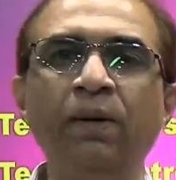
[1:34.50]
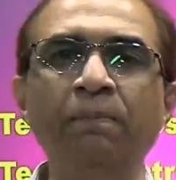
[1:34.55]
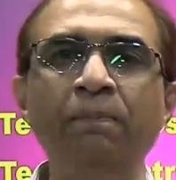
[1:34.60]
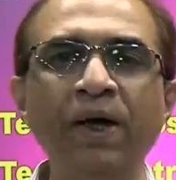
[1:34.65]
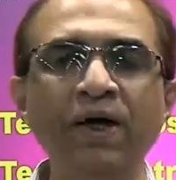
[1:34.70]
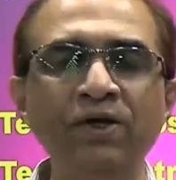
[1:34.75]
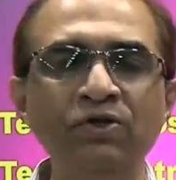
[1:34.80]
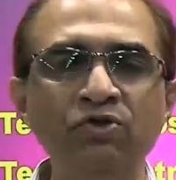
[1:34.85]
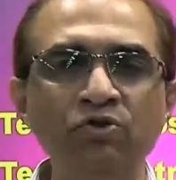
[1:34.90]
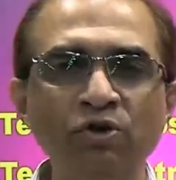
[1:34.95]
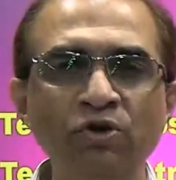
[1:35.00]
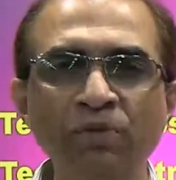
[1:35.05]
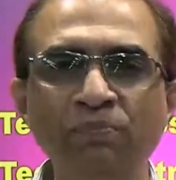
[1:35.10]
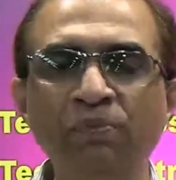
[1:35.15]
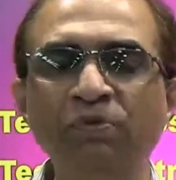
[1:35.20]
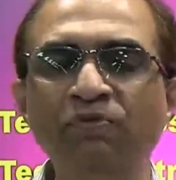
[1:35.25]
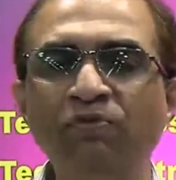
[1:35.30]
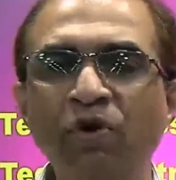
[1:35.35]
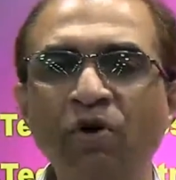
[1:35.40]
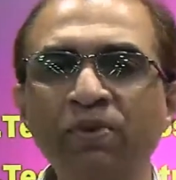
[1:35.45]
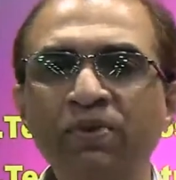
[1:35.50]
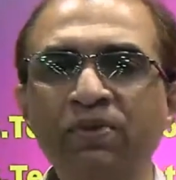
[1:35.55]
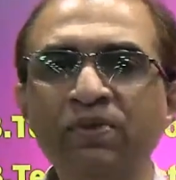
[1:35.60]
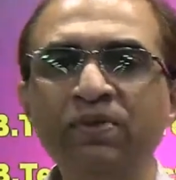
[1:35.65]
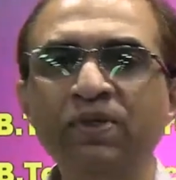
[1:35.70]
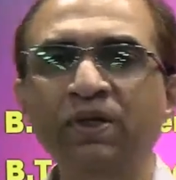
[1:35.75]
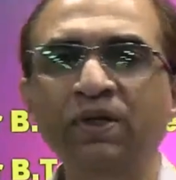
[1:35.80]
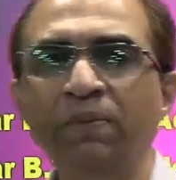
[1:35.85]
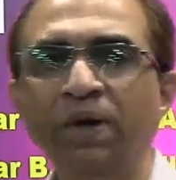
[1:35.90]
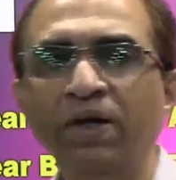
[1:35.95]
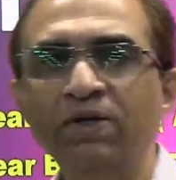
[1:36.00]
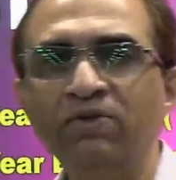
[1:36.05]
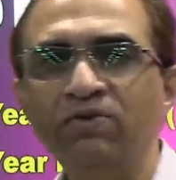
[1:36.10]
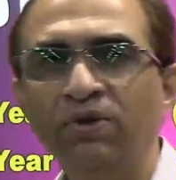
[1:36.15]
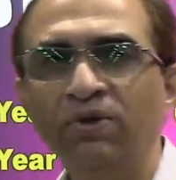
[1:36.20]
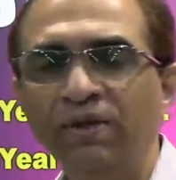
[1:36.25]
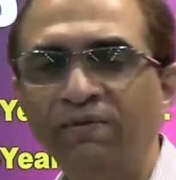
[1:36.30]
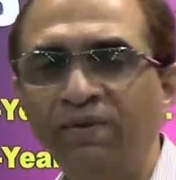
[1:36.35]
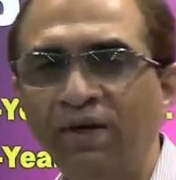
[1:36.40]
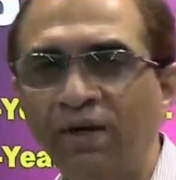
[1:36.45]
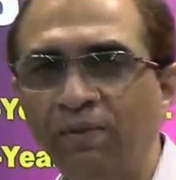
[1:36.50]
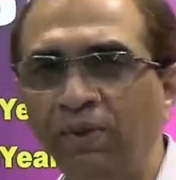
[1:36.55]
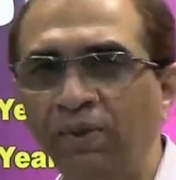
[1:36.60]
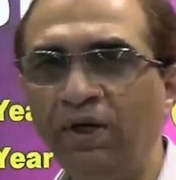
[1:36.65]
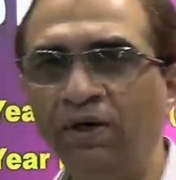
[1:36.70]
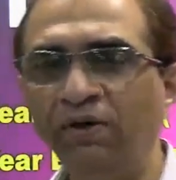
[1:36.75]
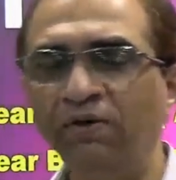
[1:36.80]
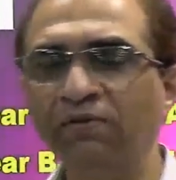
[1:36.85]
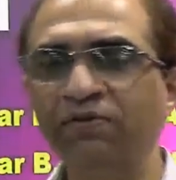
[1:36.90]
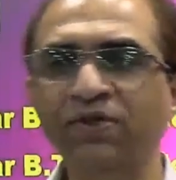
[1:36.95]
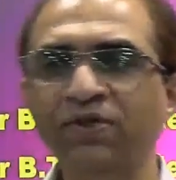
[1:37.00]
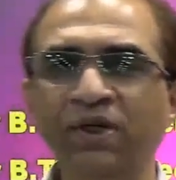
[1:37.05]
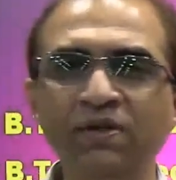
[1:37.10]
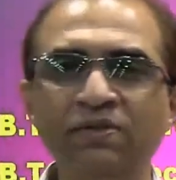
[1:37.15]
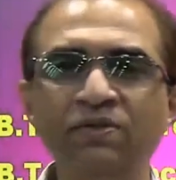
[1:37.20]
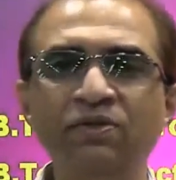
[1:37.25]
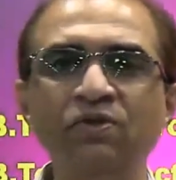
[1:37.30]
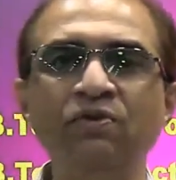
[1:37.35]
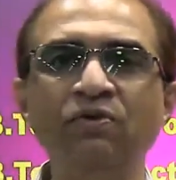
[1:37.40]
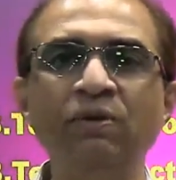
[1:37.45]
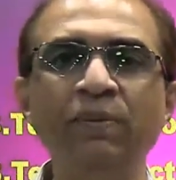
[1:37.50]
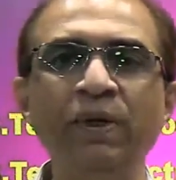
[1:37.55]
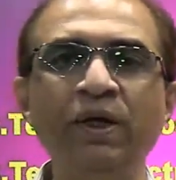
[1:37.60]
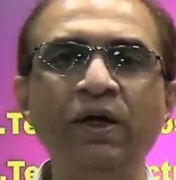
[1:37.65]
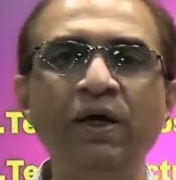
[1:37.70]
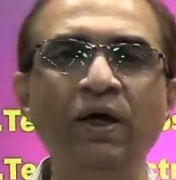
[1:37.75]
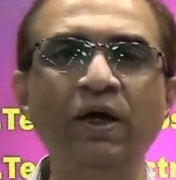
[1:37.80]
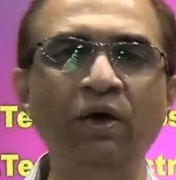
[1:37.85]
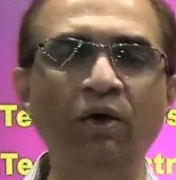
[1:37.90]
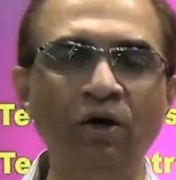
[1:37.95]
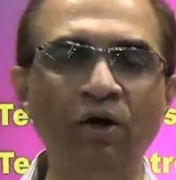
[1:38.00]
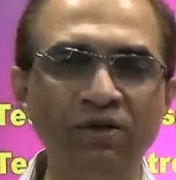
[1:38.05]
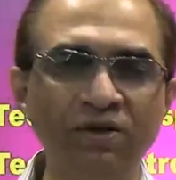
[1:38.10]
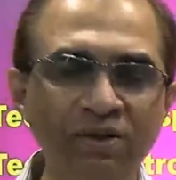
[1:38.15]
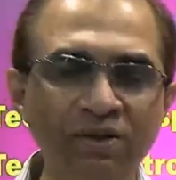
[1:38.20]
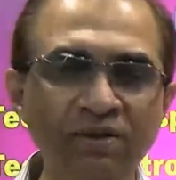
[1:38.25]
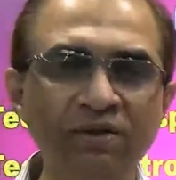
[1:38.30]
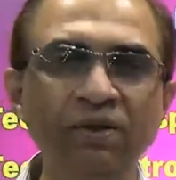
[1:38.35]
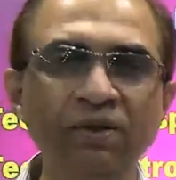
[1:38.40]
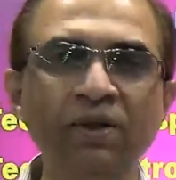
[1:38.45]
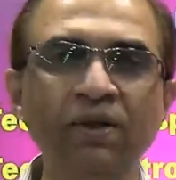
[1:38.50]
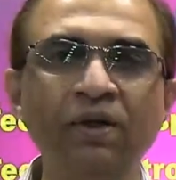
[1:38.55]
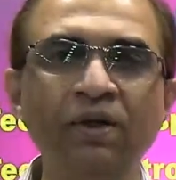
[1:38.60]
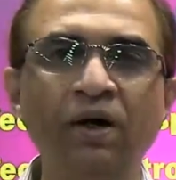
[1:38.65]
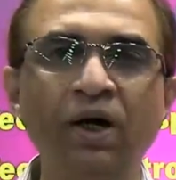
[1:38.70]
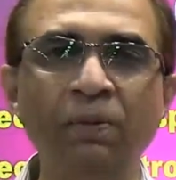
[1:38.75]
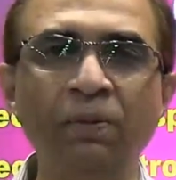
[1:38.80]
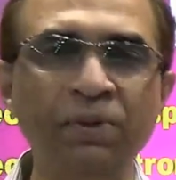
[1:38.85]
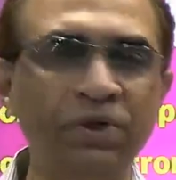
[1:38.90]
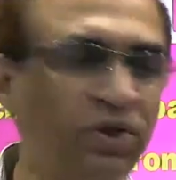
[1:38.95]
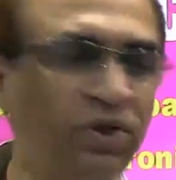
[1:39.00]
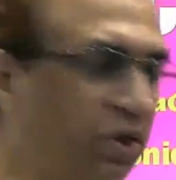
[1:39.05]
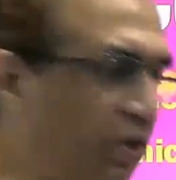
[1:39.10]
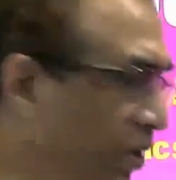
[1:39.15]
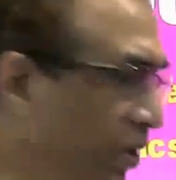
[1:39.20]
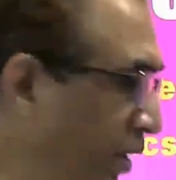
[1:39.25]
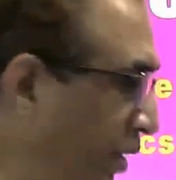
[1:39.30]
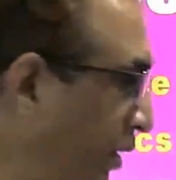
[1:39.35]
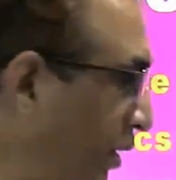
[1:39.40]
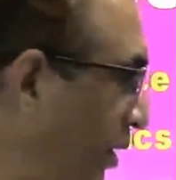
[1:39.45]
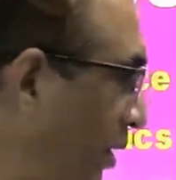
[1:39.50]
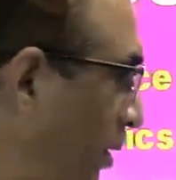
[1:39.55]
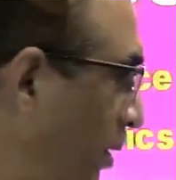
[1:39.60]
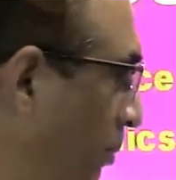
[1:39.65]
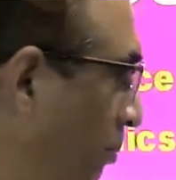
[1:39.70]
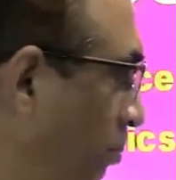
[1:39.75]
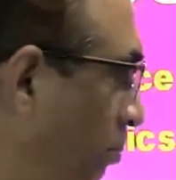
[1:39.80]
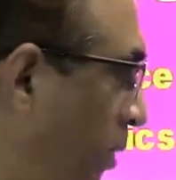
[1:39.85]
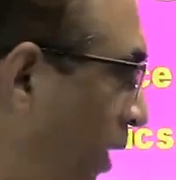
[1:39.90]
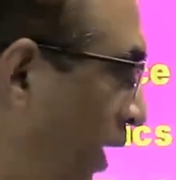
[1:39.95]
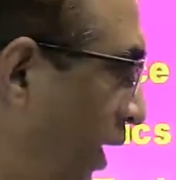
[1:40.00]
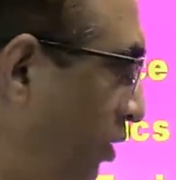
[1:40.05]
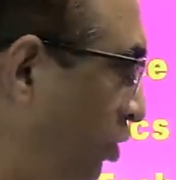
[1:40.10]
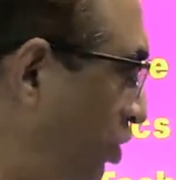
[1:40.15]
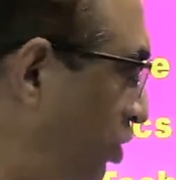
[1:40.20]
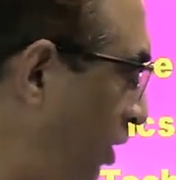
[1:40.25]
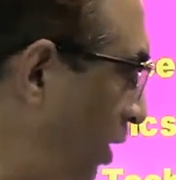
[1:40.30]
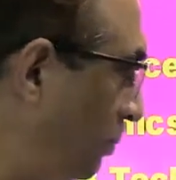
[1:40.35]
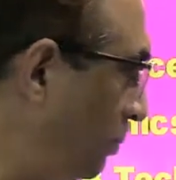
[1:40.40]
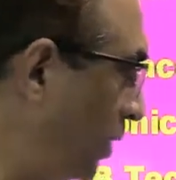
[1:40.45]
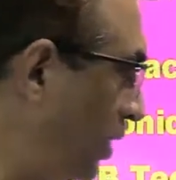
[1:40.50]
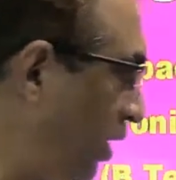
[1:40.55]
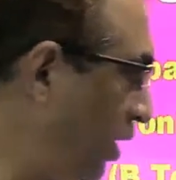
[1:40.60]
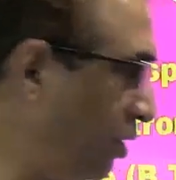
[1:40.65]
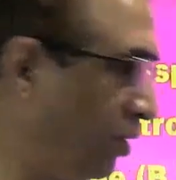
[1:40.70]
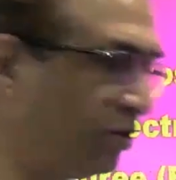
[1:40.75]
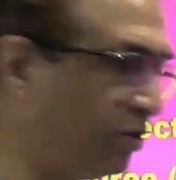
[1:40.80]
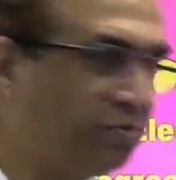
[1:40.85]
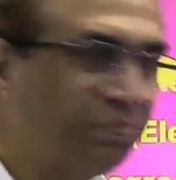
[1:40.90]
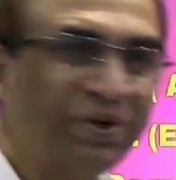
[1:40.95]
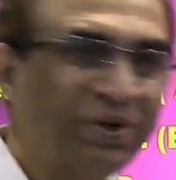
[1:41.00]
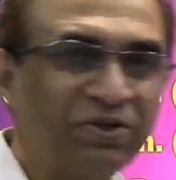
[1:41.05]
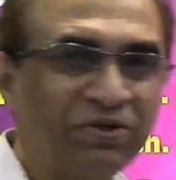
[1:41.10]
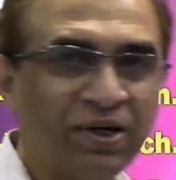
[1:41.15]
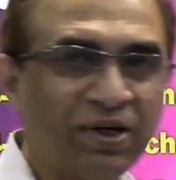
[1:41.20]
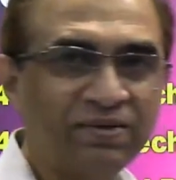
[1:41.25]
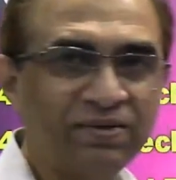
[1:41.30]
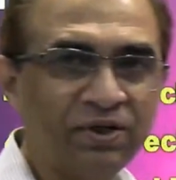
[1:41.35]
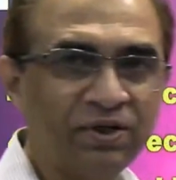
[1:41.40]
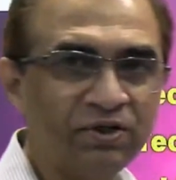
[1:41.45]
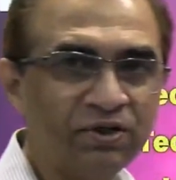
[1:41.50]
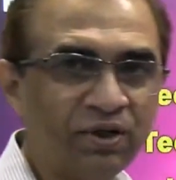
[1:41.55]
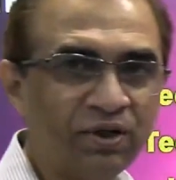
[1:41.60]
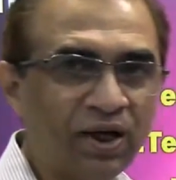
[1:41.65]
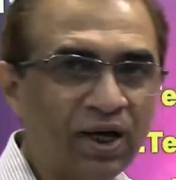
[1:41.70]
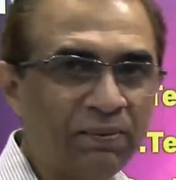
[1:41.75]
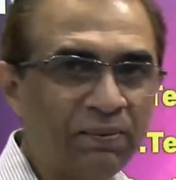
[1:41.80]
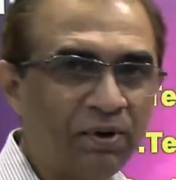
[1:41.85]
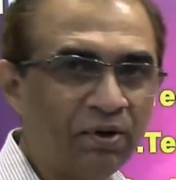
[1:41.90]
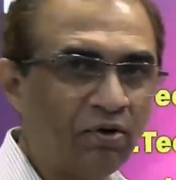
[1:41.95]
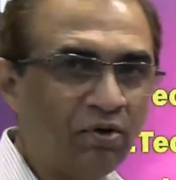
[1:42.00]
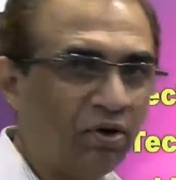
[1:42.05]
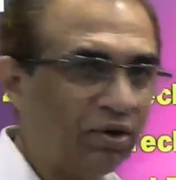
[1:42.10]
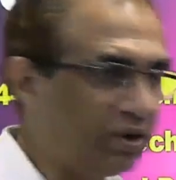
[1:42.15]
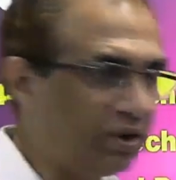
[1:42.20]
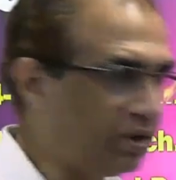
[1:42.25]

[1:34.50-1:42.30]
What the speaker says: based on your performance and based on the availability of seats, you will be allotted a particular branch, a particular specialization among all